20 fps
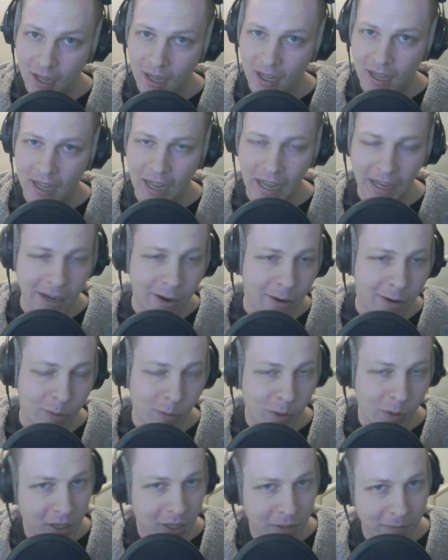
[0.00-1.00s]
I know I
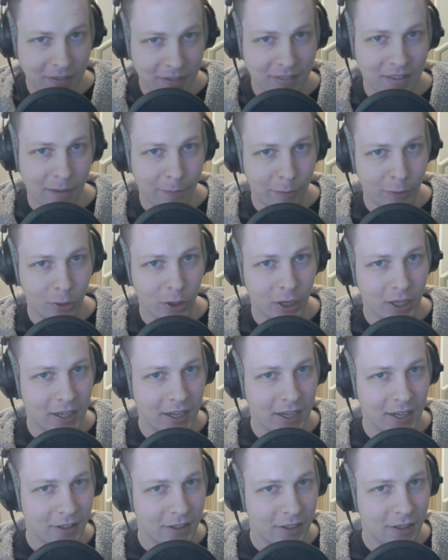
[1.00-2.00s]
won't convince everyone on
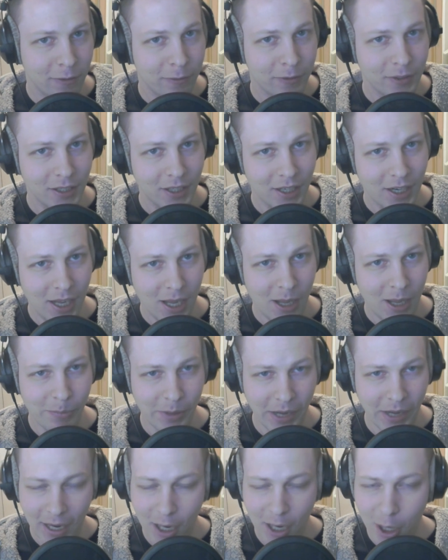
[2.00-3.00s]
carryover, but
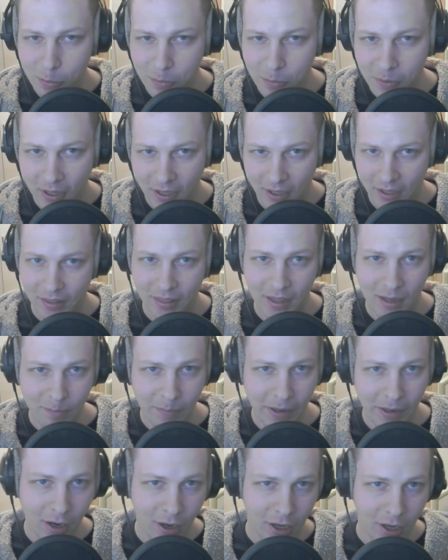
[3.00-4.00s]
I hope that my
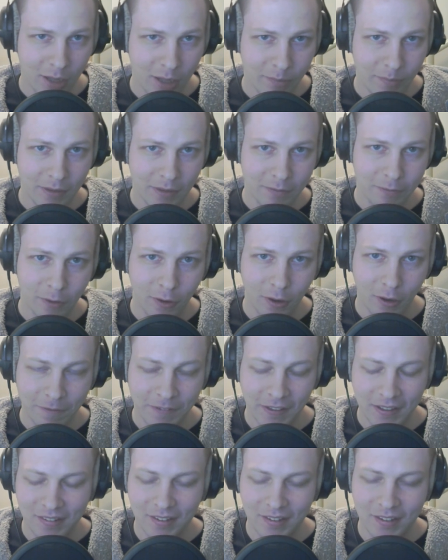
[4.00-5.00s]
argument for
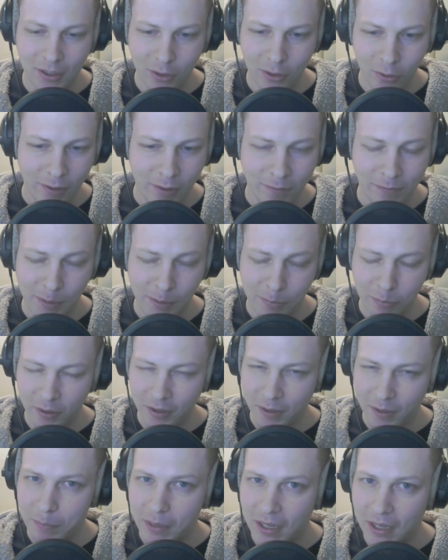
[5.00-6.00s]
fixing the coin flip with a
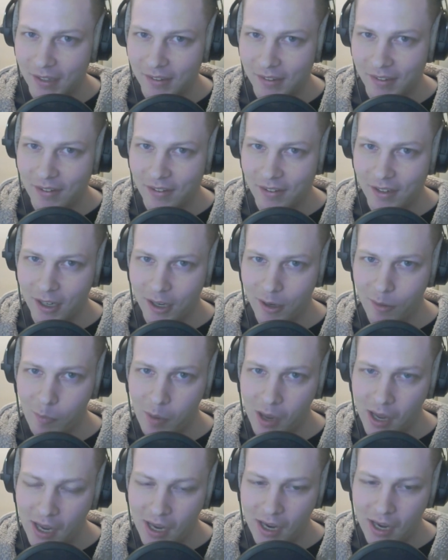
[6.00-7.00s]
bidding system
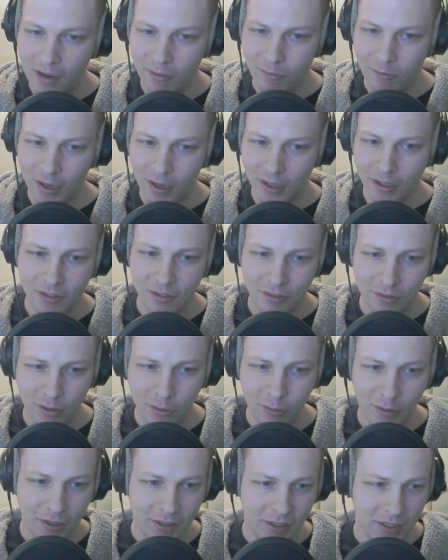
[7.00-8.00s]
rung true
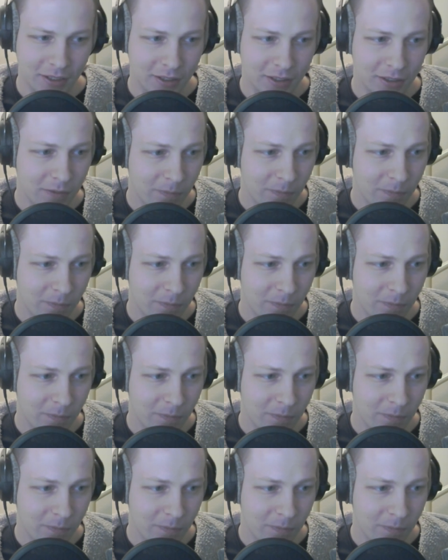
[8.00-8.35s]
with you.